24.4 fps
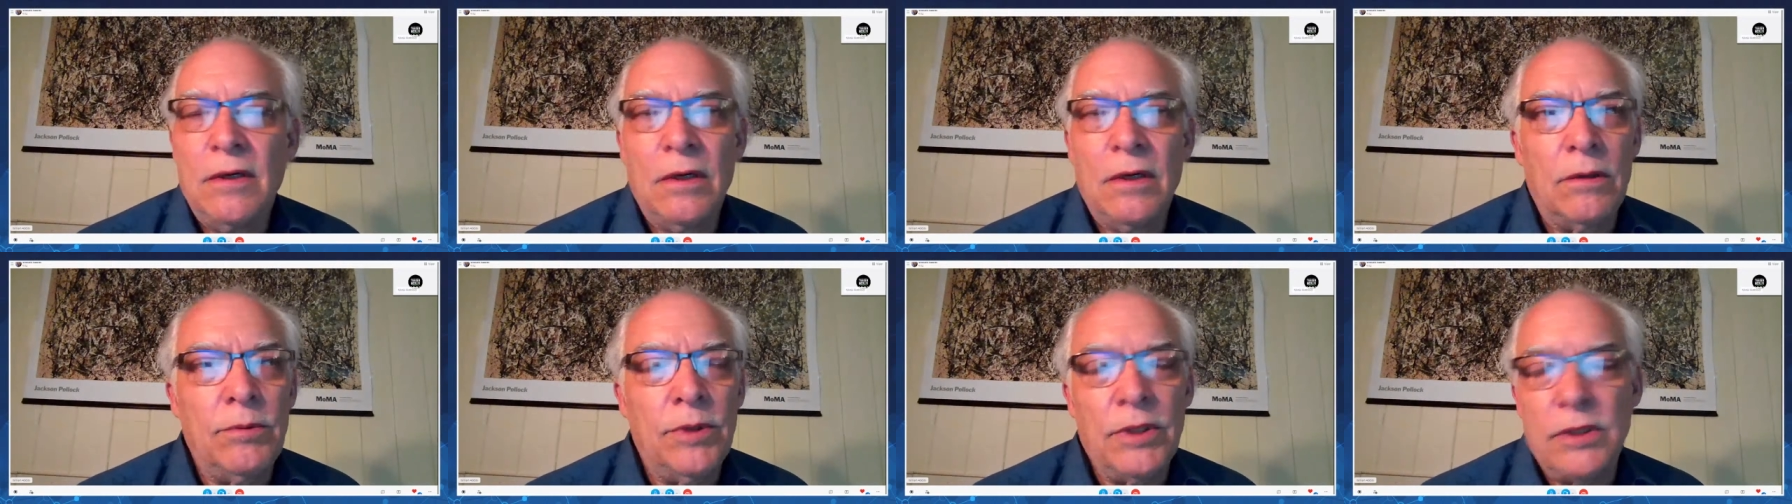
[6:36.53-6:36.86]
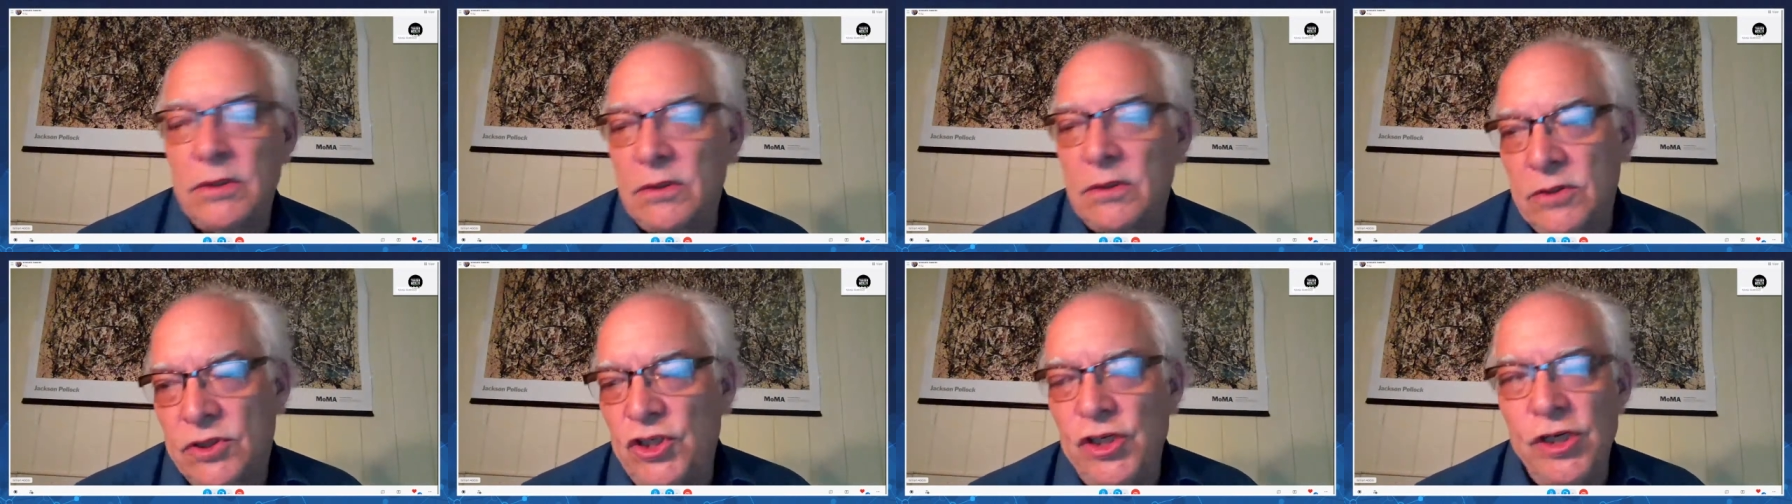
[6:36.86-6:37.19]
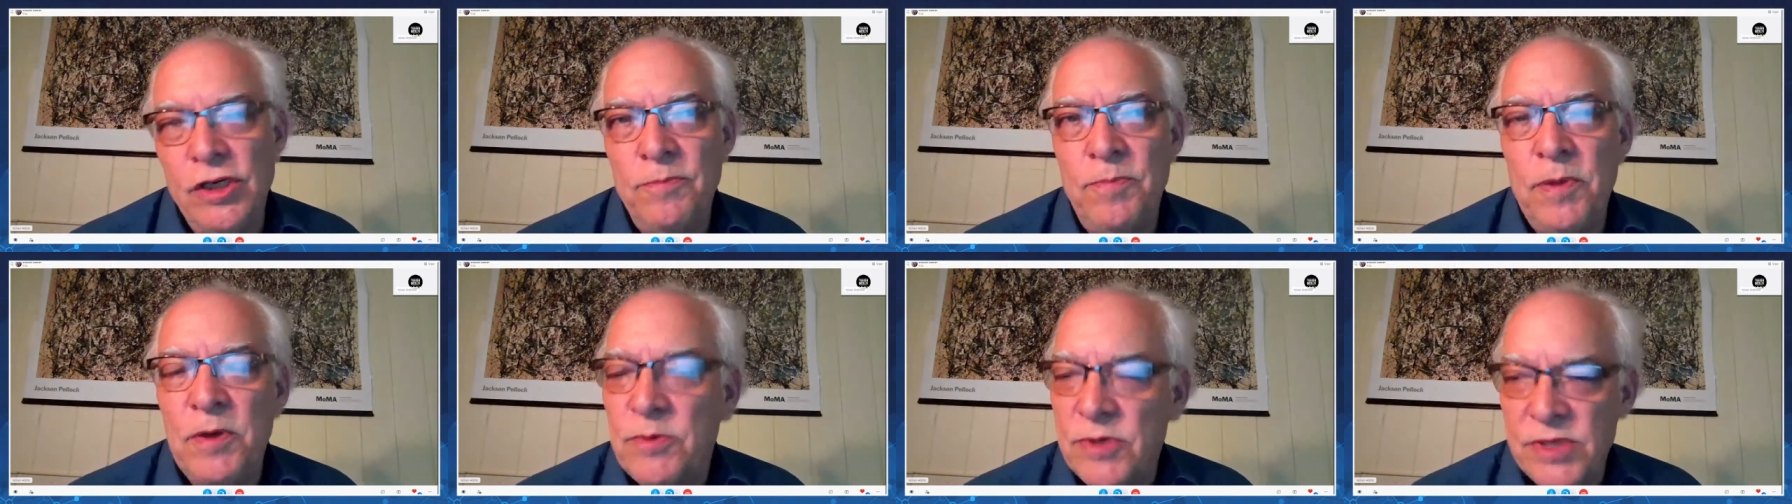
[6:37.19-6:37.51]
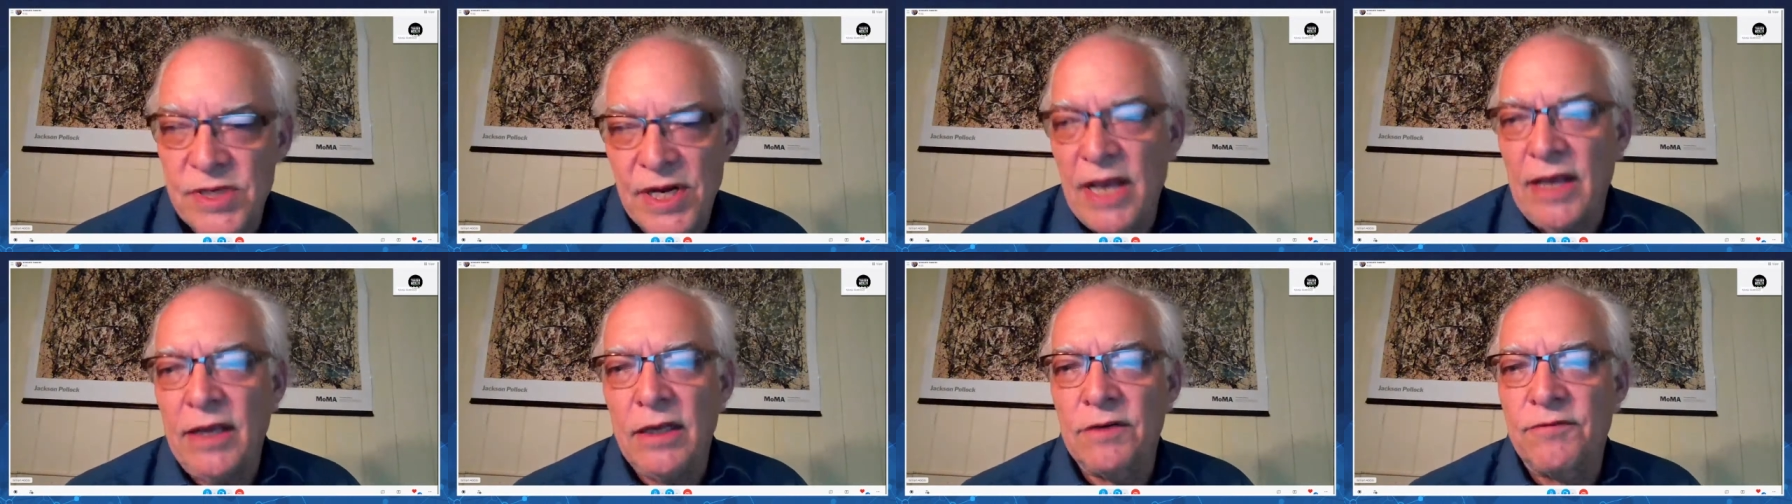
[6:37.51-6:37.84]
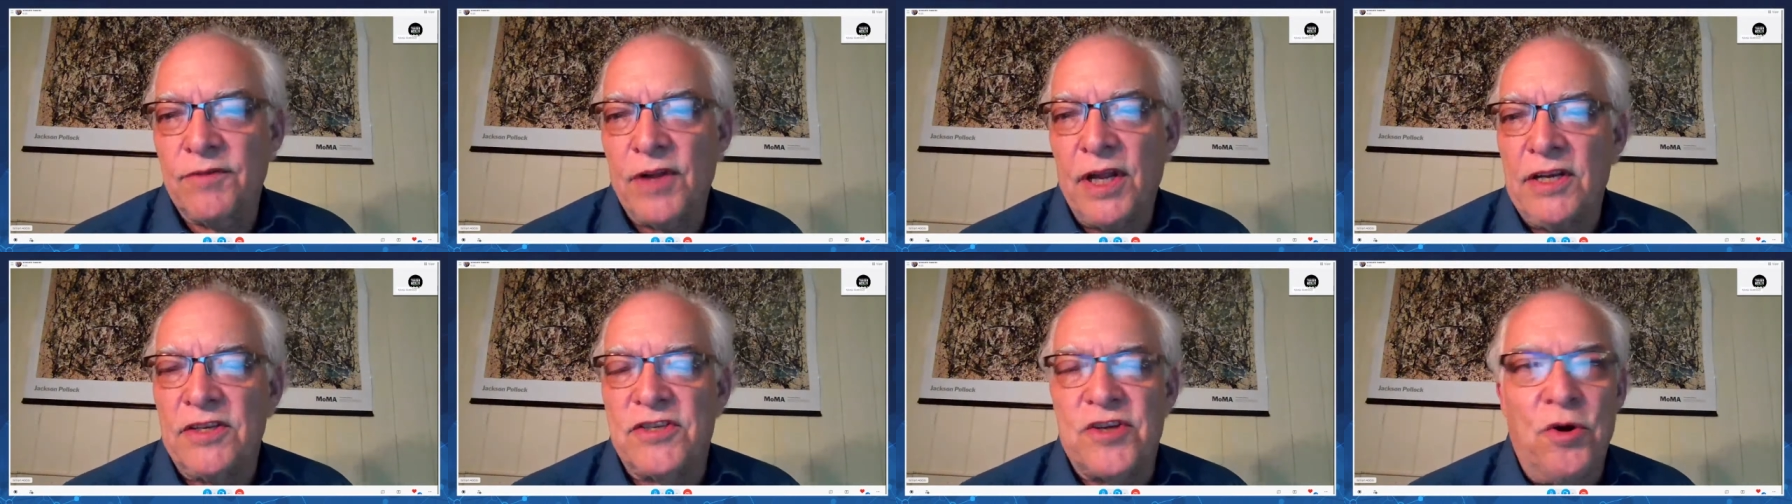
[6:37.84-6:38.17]
Well, GDP was negative
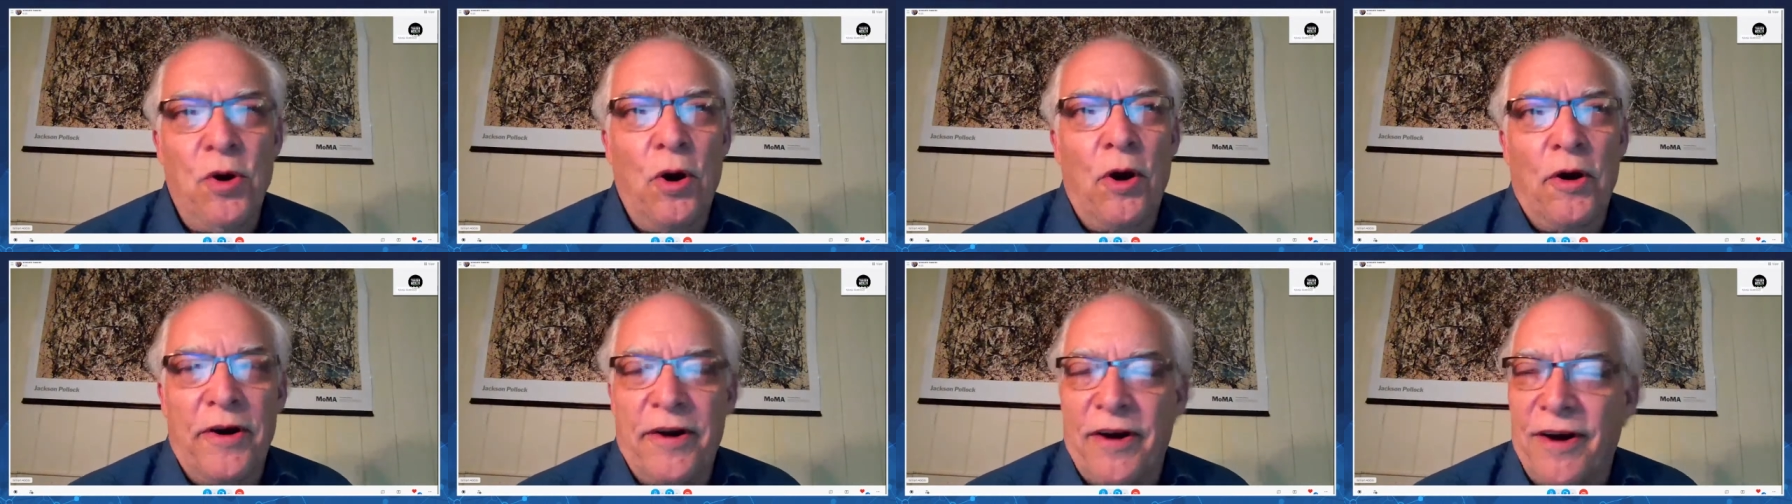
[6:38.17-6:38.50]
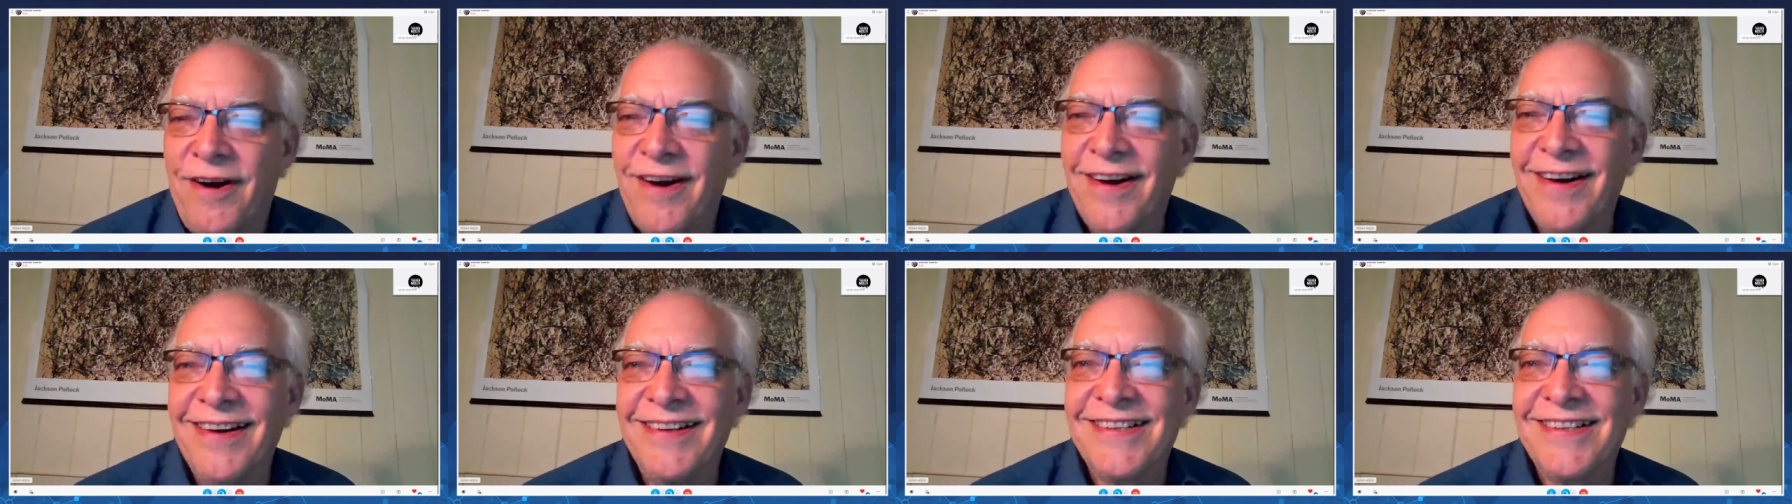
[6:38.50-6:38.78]
last quarter. Yeah.